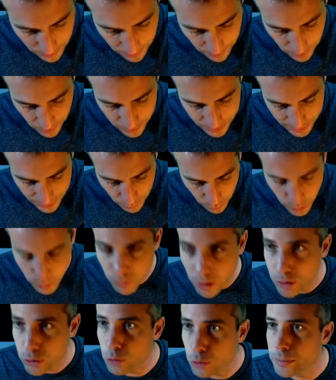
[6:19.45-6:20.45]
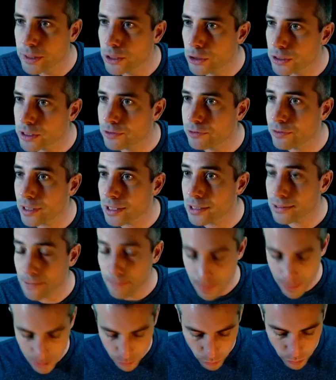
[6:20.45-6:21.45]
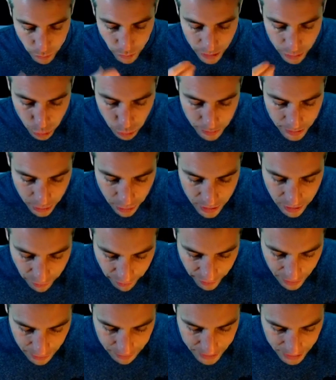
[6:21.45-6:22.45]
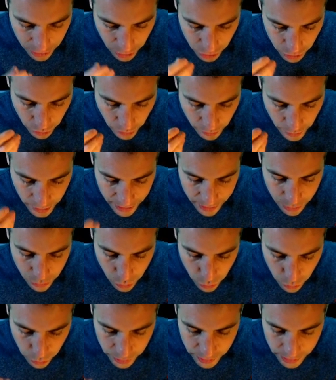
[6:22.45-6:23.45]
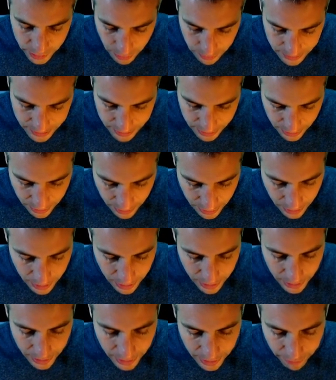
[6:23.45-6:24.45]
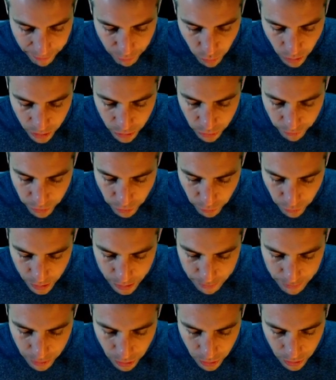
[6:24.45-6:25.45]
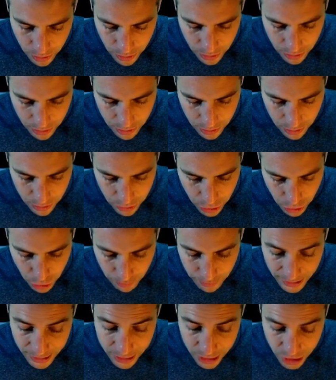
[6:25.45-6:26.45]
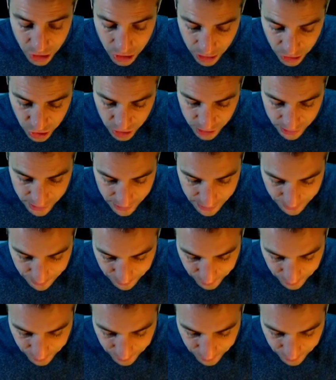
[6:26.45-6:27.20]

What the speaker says: okay, we want to be notified. We want to be notified because we need to do something. If one of the variable, the domain changes,